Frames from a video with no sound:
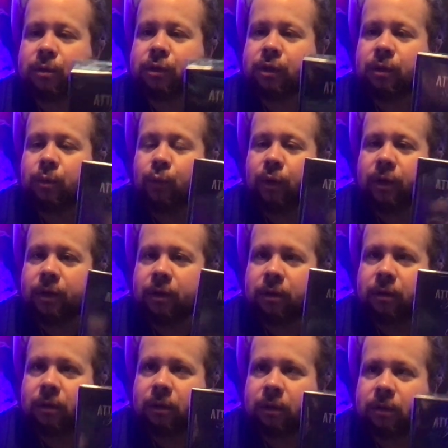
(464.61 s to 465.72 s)
she wanted
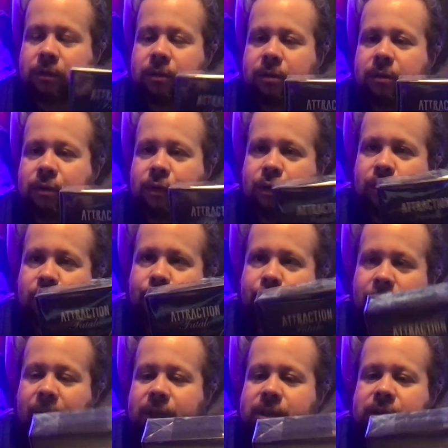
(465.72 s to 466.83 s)
to do the
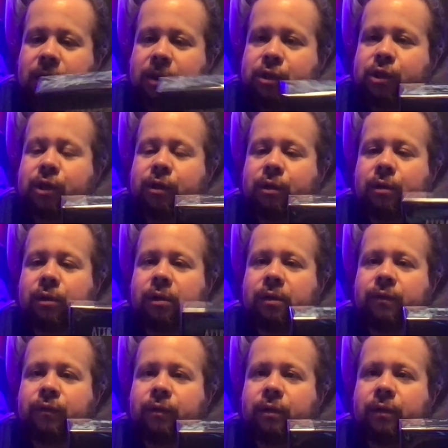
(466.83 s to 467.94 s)
best that she could
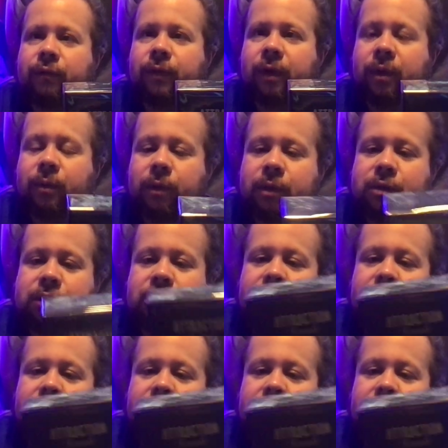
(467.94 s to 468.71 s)
for a fragrance.